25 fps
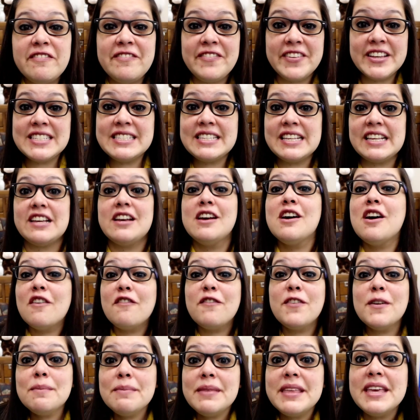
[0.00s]
a visit
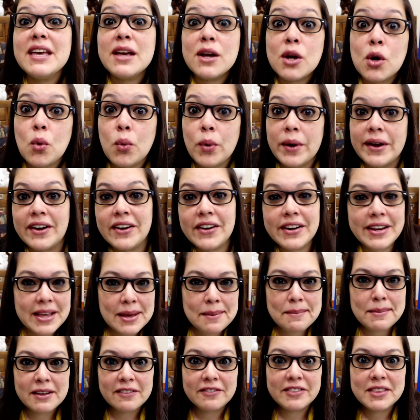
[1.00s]
from the
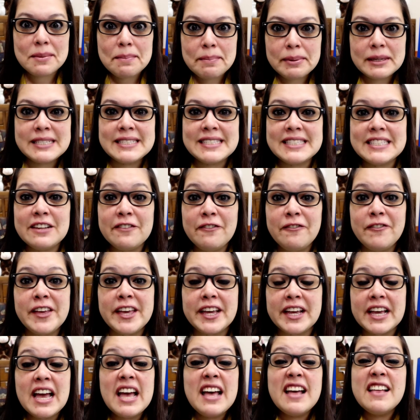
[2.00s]
Aquarium of the
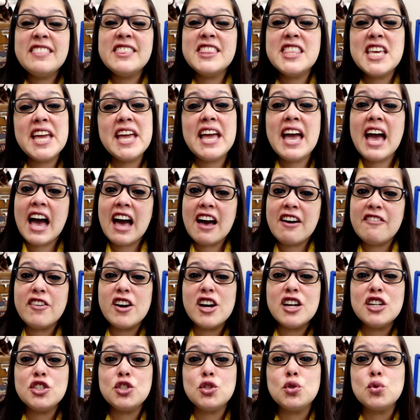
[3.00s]
Pacific. They have
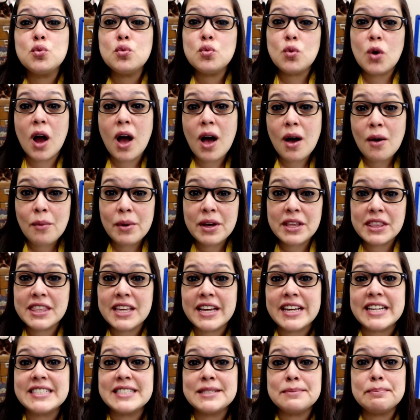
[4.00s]
a Draw With
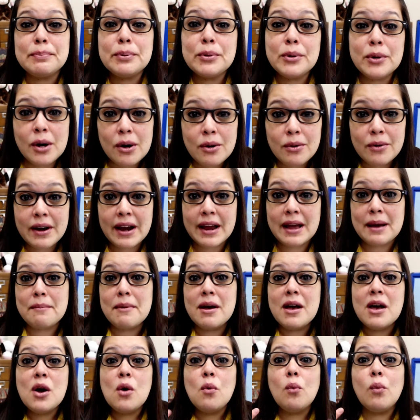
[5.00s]
Us
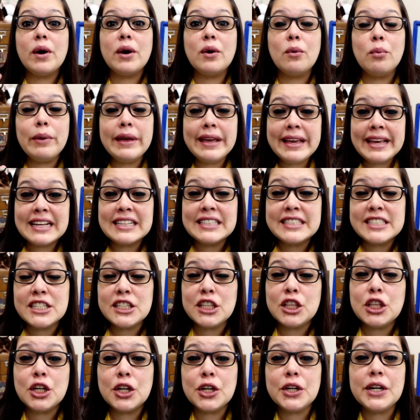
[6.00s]
program where we get
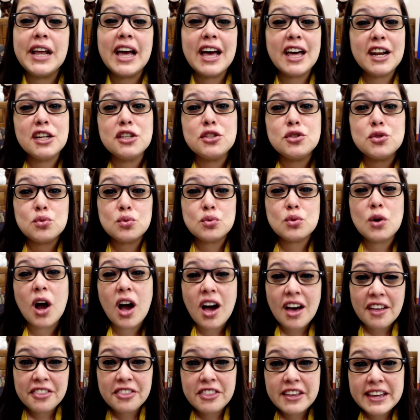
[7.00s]
to learn how to
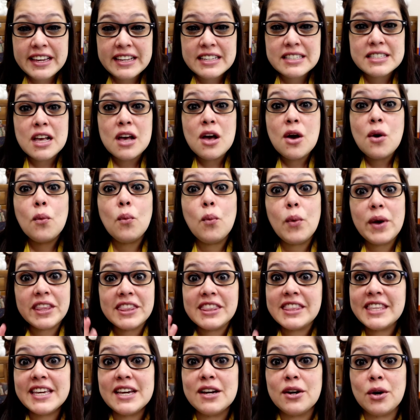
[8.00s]
draw things
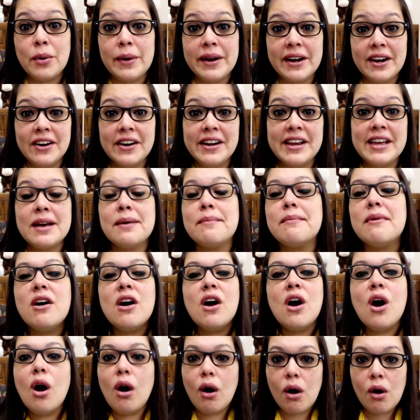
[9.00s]
with the aquarium.
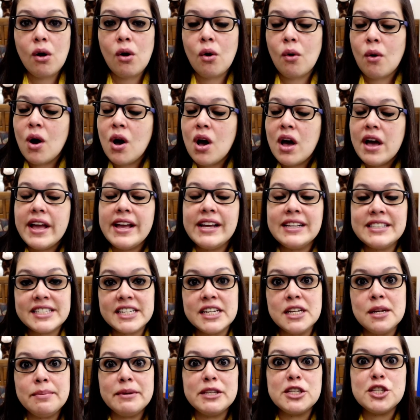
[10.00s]
Oh, it's
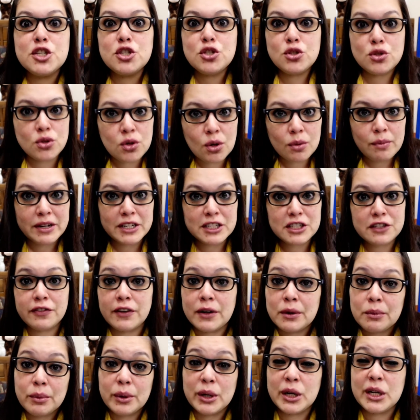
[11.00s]
gonna be so much
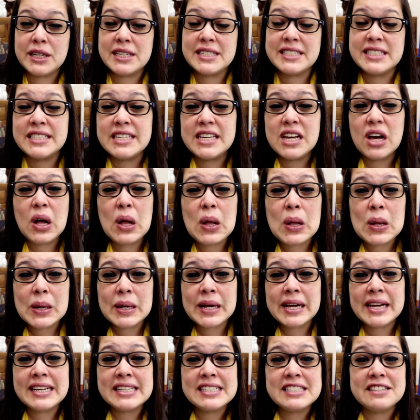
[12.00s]
fun. We're gonna see
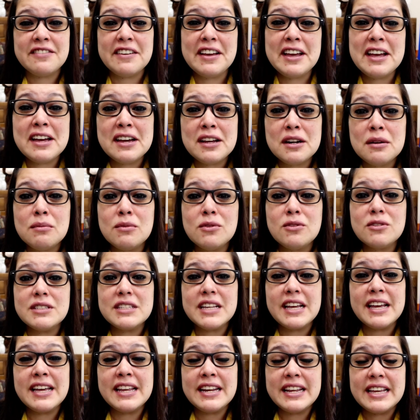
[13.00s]
all kinds of
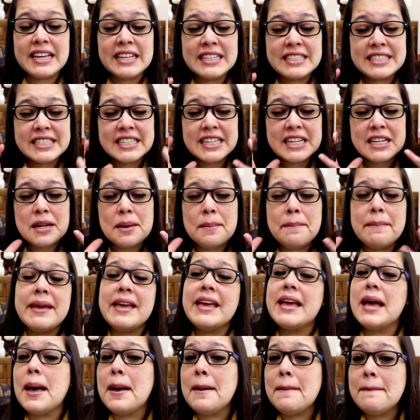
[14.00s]
animals and it's gonna
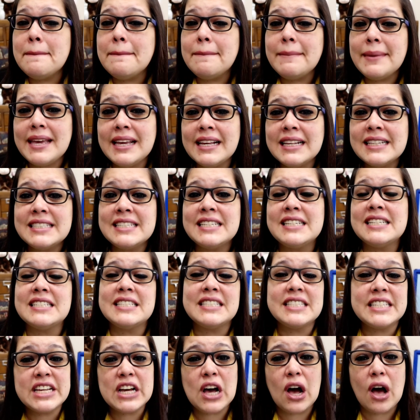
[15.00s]
be amazing
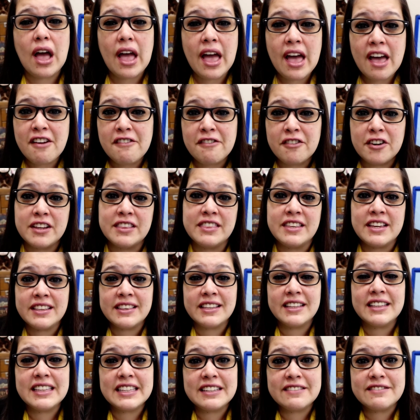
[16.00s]
to see
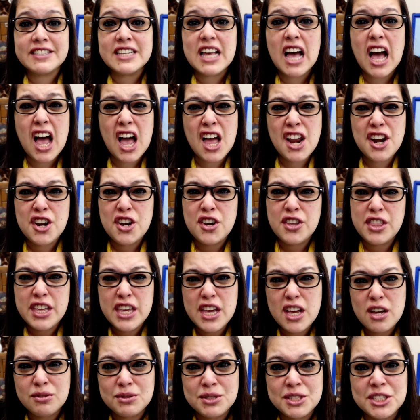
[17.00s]
everything that lives under
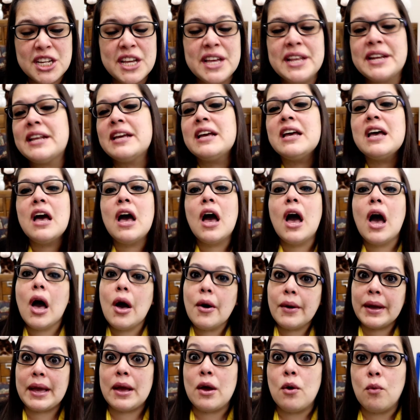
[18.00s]
the ocean.
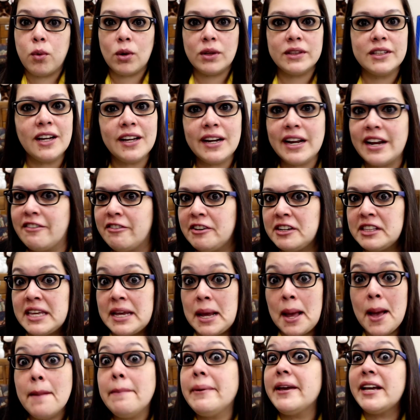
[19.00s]
Okay, well, not
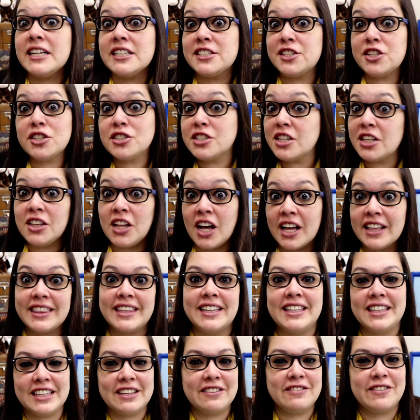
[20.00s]
everything, because there's a
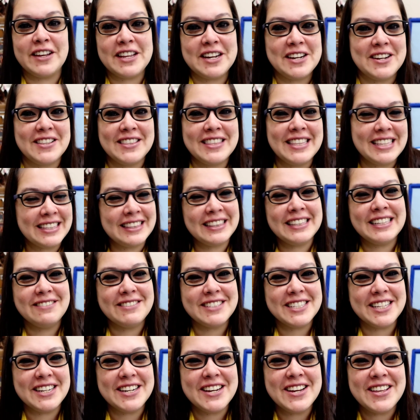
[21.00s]
lot that live under that
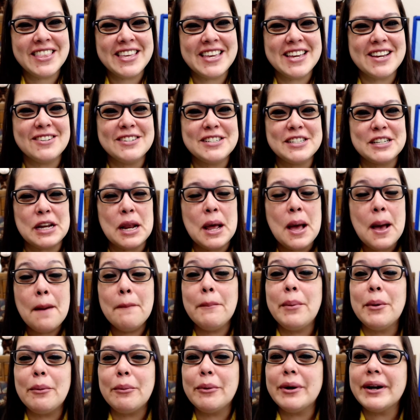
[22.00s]
lives under the ocean,
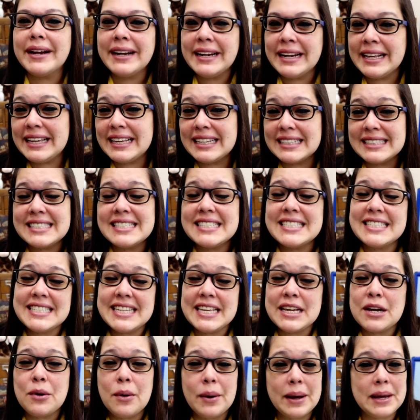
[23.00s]
but we're gonna get to
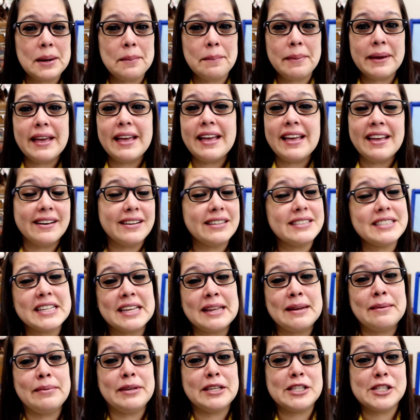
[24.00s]
see quite a bit, and it's
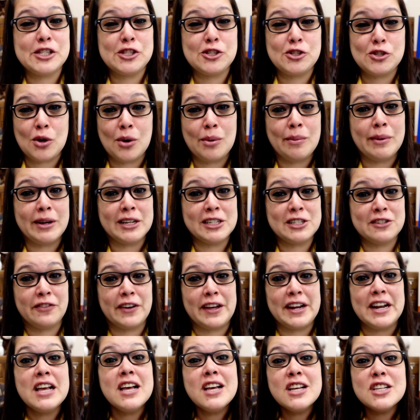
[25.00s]
gonna be so much
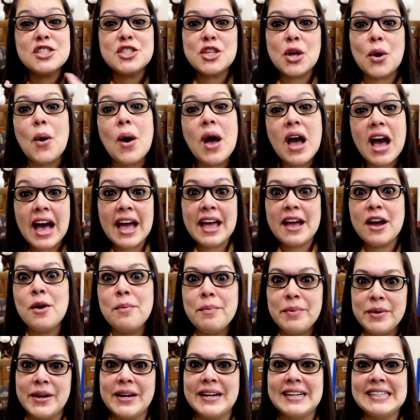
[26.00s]
fun. So I
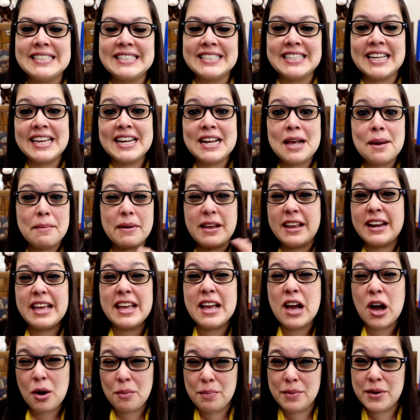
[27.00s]
hope you guys sign up, and
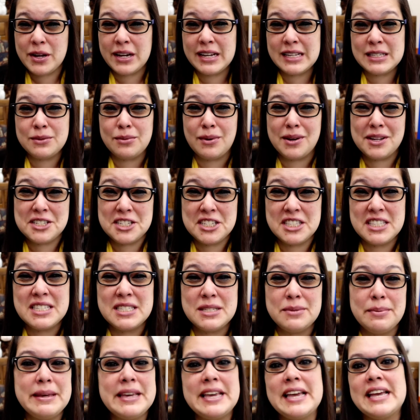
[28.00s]
I hope you guys watch
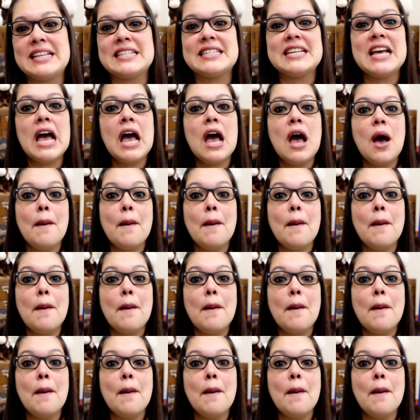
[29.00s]
this weekend.